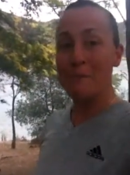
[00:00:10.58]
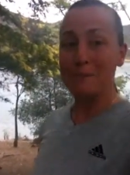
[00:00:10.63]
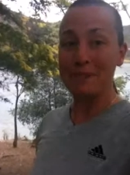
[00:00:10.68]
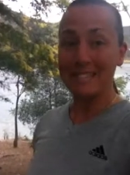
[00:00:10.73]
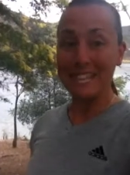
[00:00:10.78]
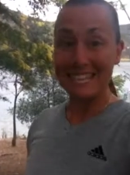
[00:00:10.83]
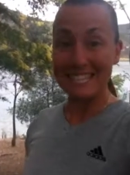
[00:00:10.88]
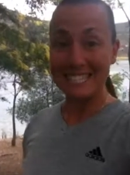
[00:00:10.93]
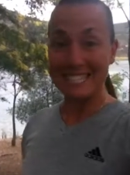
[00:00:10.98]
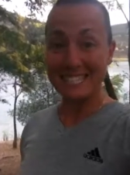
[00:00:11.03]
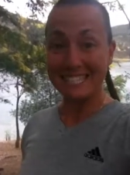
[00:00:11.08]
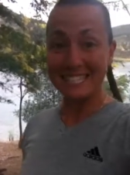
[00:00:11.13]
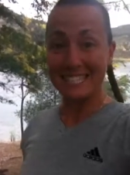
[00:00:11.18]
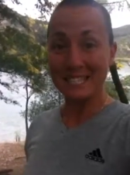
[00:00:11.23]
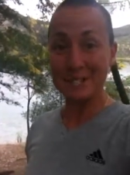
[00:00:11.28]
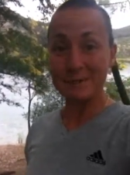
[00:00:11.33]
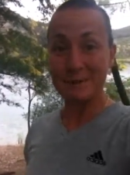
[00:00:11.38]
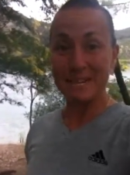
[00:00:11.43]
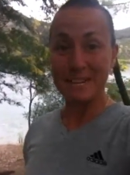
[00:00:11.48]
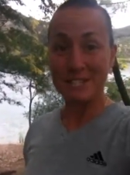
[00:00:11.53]
places
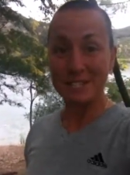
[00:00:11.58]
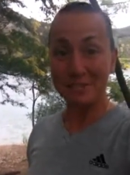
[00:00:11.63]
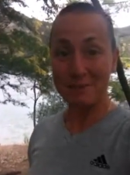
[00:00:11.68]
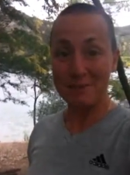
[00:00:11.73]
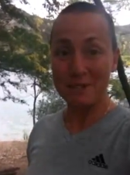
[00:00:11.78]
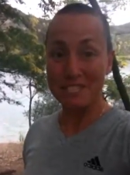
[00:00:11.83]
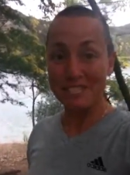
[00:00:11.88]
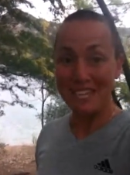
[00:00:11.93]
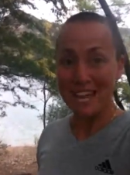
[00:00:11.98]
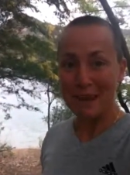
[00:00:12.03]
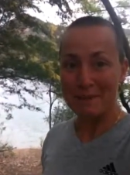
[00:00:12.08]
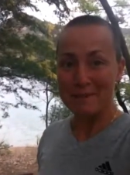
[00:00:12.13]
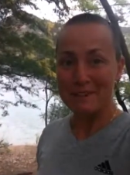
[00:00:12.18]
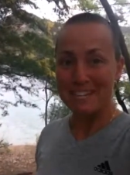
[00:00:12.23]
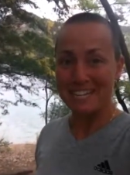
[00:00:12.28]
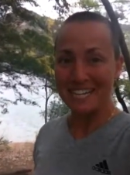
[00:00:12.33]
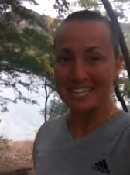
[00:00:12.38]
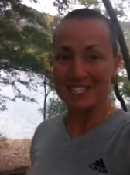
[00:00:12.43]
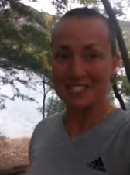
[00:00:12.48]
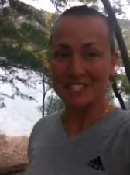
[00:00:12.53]
and spending so much time
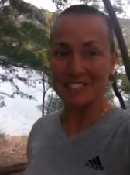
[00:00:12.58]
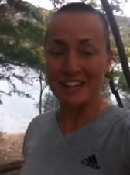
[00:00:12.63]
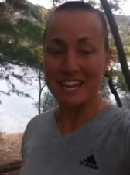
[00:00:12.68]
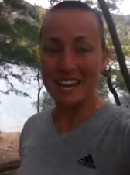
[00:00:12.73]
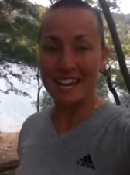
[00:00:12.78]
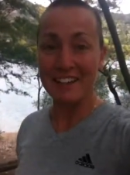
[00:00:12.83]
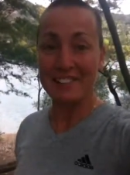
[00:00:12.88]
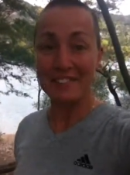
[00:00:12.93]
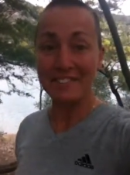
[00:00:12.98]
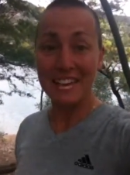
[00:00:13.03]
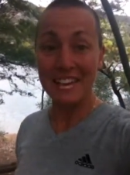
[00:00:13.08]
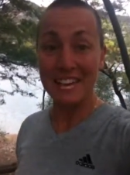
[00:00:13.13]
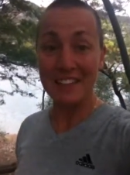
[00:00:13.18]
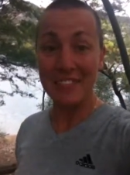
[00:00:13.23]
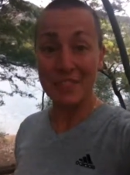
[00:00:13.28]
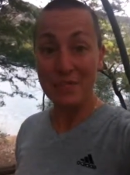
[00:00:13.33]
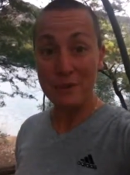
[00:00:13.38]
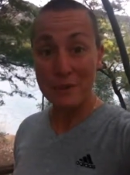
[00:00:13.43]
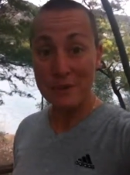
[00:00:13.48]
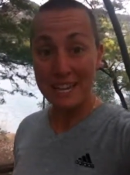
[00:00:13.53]
in nature, and I've
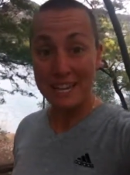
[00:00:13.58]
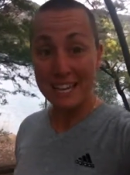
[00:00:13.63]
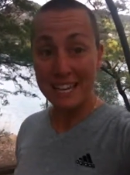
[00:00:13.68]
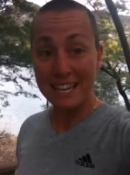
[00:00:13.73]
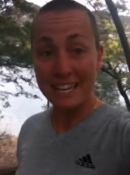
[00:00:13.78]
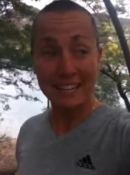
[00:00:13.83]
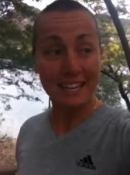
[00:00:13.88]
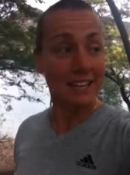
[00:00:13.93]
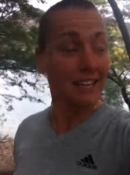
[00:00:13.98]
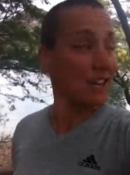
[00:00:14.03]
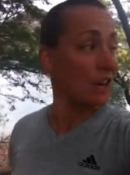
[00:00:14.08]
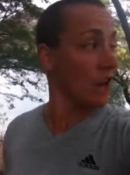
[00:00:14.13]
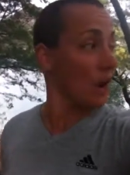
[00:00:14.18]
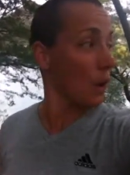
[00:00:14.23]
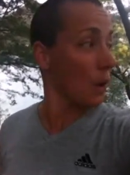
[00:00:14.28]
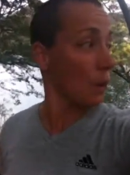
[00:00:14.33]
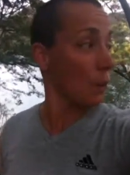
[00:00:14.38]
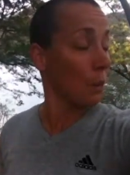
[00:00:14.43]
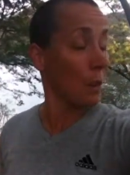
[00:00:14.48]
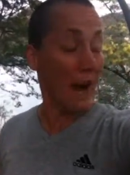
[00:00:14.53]
taken 3
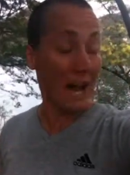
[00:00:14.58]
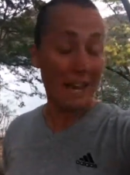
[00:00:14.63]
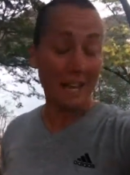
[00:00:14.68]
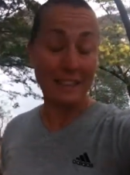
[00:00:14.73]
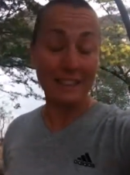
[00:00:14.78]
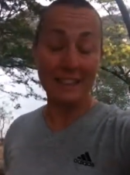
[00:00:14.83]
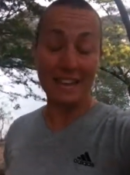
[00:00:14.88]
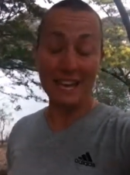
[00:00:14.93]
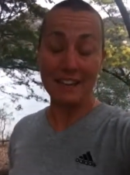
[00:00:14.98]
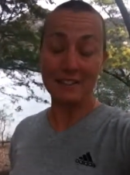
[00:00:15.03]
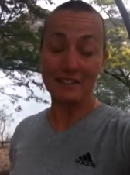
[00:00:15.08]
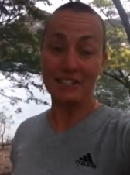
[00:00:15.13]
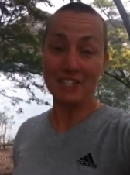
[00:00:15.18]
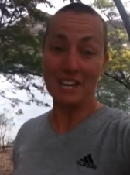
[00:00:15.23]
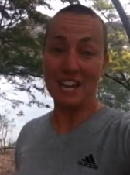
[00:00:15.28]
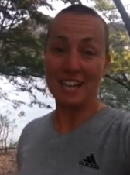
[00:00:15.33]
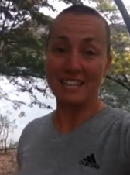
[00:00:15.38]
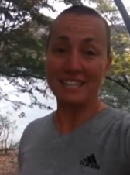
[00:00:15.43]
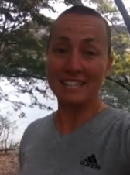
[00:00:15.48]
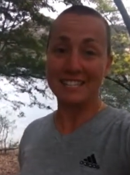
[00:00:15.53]
wildlife
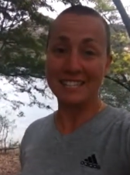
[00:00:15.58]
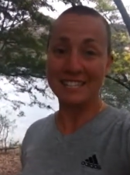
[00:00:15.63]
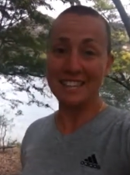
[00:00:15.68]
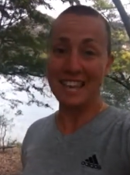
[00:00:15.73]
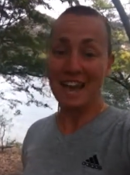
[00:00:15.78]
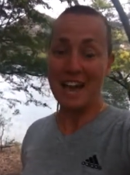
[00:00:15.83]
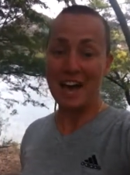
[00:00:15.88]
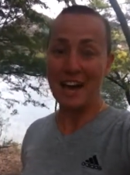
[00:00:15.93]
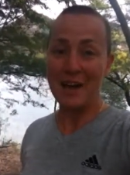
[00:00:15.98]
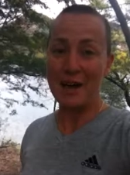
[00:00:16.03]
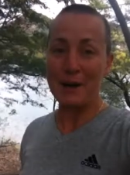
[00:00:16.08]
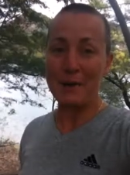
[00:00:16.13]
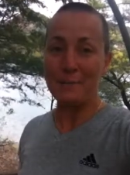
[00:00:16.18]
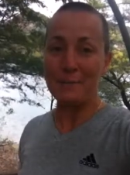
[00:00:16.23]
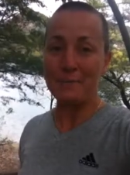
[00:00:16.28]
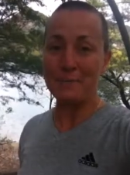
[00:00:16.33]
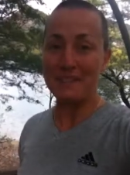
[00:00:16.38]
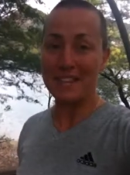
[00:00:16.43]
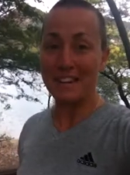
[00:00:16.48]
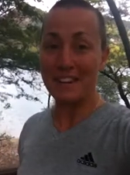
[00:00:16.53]
shots
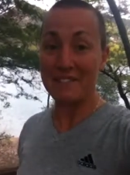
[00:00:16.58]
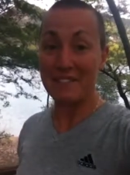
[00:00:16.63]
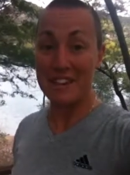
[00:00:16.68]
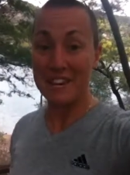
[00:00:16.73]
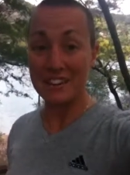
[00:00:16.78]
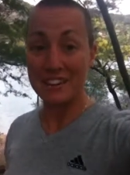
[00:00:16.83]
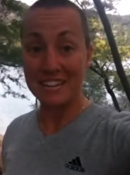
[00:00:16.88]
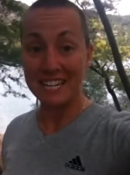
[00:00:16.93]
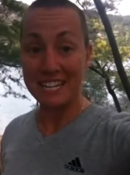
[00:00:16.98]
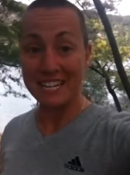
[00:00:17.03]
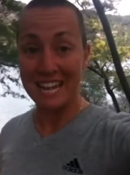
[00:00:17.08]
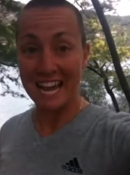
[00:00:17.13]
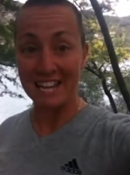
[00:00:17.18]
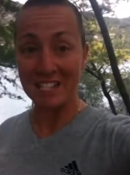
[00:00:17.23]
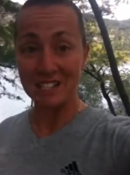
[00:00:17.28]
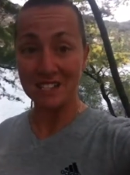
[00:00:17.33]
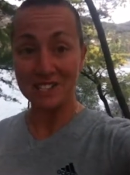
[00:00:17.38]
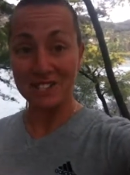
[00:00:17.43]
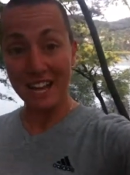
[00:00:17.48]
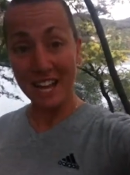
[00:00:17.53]
that I've entered in a
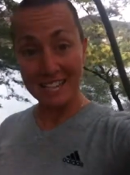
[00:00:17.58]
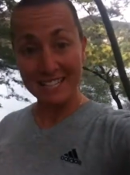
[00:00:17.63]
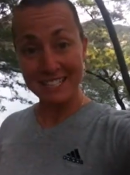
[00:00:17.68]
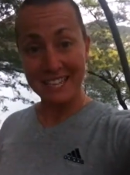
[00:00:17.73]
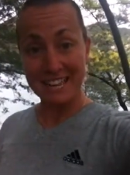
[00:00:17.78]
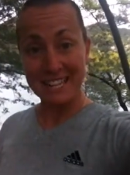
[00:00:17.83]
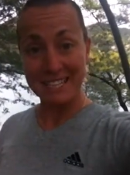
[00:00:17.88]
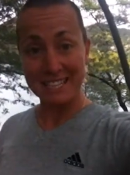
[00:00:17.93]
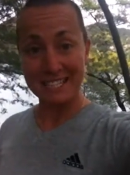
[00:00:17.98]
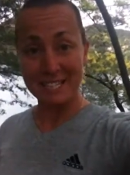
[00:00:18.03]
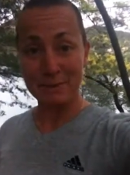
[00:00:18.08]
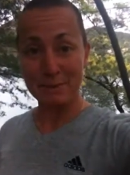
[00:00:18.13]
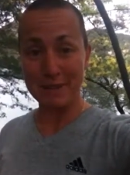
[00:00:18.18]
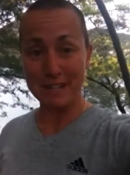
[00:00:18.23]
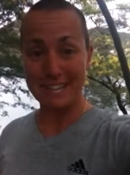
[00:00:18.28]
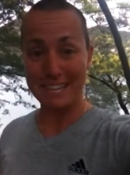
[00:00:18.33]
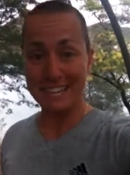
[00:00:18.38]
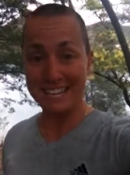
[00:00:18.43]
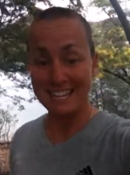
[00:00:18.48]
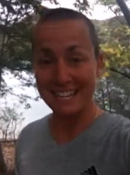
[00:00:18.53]
national contest to
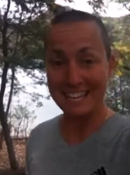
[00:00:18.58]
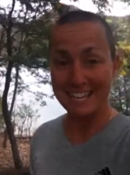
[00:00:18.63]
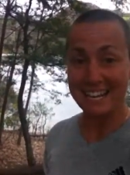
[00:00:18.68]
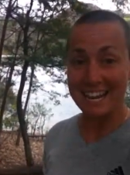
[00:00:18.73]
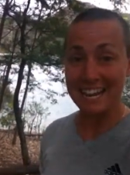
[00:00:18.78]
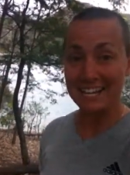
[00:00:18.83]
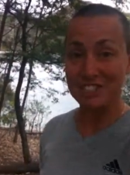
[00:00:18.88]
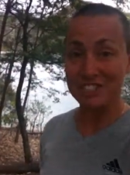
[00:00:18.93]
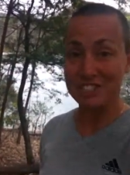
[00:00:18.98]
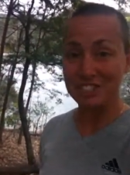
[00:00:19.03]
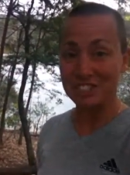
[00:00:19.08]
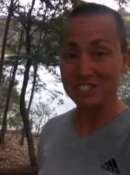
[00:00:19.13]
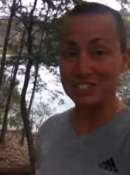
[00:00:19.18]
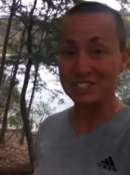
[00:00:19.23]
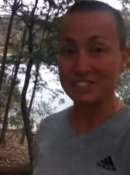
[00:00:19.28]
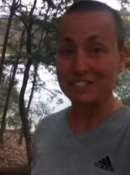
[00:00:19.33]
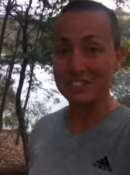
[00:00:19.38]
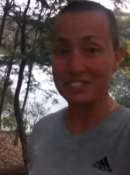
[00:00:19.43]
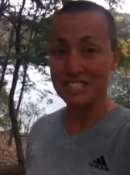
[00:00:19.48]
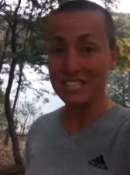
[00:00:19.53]
be in a
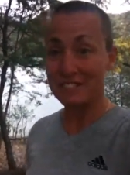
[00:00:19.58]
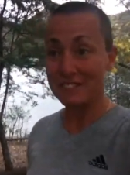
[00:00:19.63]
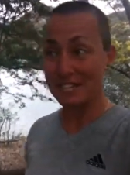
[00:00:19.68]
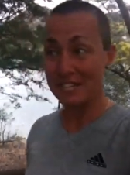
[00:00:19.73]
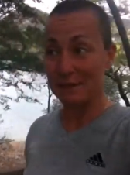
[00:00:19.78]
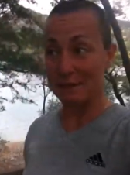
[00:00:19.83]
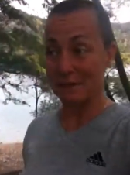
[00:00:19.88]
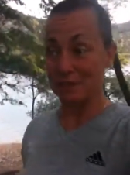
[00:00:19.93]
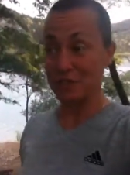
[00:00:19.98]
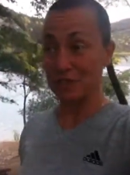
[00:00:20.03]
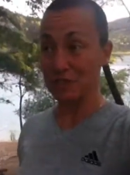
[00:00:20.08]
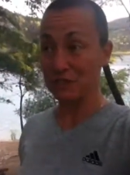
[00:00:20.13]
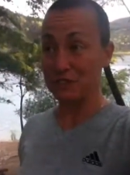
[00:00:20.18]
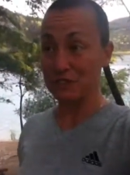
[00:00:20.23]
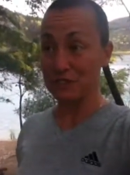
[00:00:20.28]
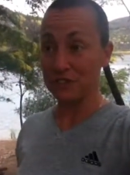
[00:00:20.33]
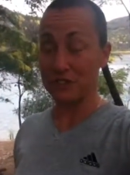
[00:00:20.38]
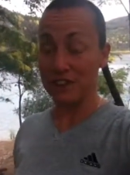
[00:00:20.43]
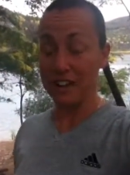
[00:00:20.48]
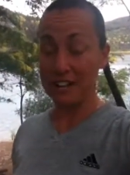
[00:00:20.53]
national TV commercial
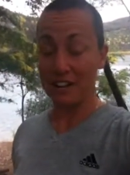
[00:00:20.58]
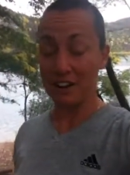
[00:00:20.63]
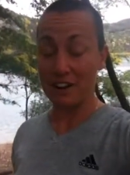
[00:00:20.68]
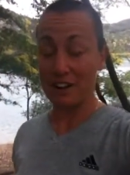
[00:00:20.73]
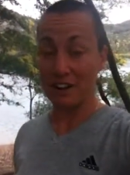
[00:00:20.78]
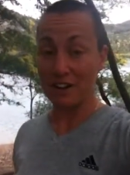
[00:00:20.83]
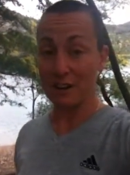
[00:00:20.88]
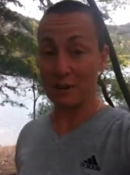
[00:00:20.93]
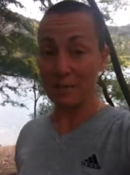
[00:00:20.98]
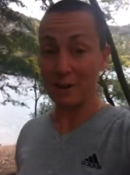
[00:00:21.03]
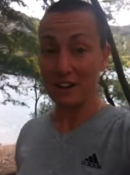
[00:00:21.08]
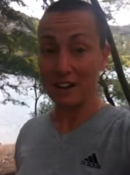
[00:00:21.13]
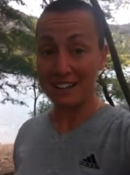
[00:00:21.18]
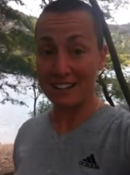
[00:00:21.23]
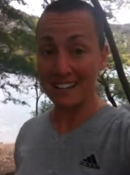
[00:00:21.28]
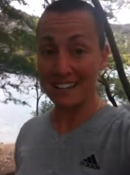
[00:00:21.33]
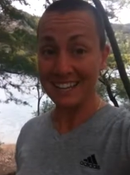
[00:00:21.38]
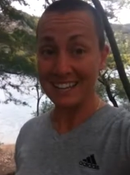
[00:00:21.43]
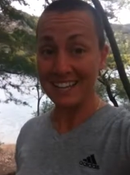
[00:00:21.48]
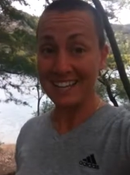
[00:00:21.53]
for Fine Art
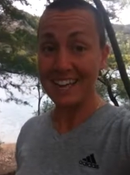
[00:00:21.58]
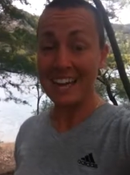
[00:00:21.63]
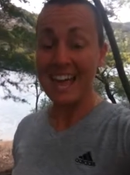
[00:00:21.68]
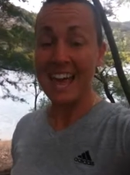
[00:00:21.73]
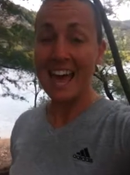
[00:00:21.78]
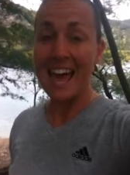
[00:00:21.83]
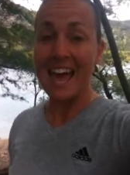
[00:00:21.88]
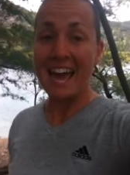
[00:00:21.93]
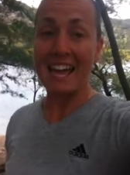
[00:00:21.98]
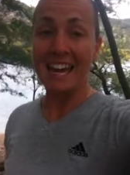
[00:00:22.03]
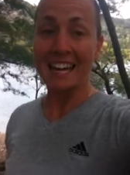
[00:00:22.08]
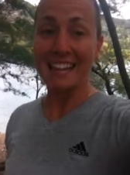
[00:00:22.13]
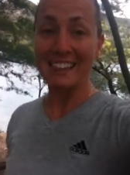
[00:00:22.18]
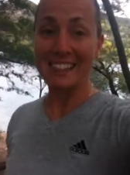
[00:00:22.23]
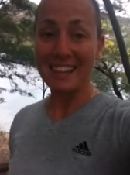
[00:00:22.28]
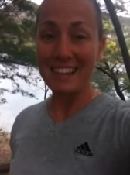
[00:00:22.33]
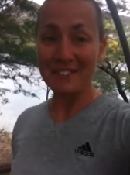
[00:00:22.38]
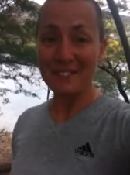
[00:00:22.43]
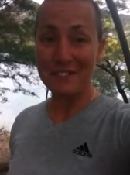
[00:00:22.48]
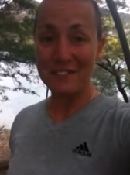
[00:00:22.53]
America, and I'd
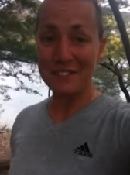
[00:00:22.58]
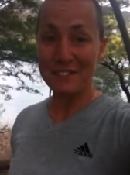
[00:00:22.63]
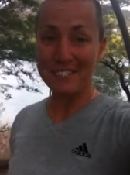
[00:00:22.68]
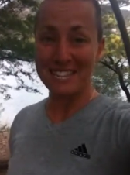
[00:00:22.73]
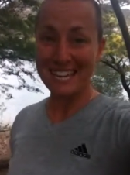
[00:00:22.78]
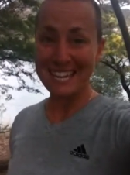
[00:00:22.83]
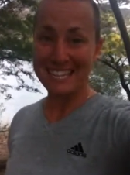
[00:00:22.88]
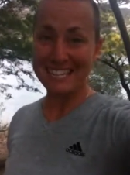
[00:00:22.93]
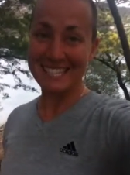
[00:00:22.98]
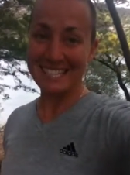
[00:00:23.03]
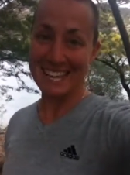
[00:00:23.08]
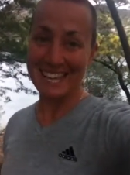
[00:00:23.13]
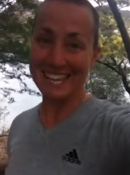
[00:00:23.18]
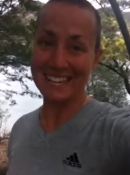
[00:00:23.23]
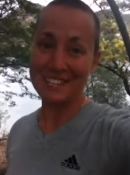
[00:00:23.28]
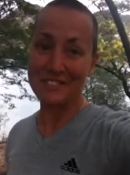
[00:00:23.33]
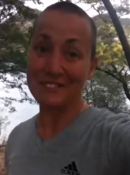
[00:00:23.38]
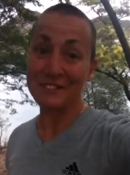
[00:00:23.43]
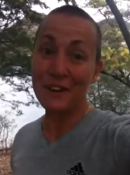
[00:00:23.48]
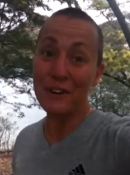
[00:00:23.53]
love if you'd take a
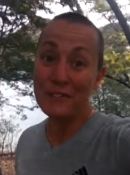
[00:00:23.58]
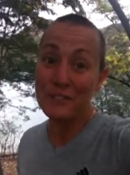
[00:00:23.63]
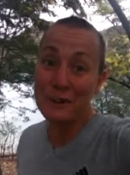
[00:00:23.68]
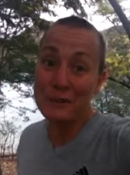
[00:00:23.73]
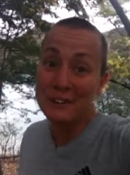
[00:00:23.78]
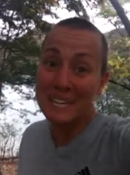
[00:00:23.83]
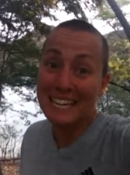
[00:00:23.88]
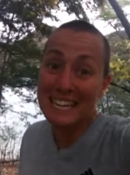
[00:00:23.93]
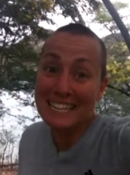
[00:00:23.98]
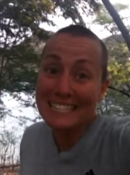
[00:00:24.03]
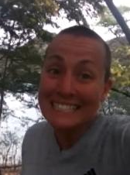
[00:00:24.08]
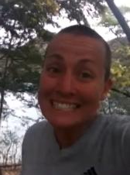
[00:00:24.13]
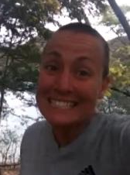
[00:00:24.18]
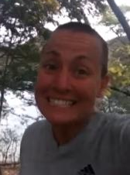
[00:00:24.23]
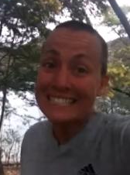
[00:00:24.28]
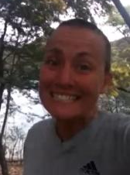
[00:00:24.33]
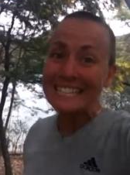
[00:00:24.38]
second to vote for me